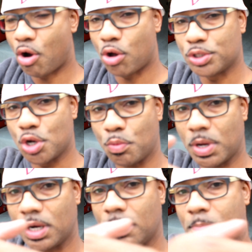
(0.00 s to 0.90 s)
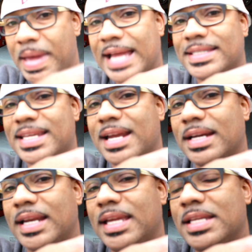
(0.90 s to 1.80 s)
also running the backside of
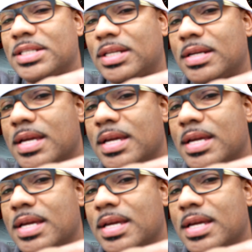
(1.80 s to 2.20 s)
the engine,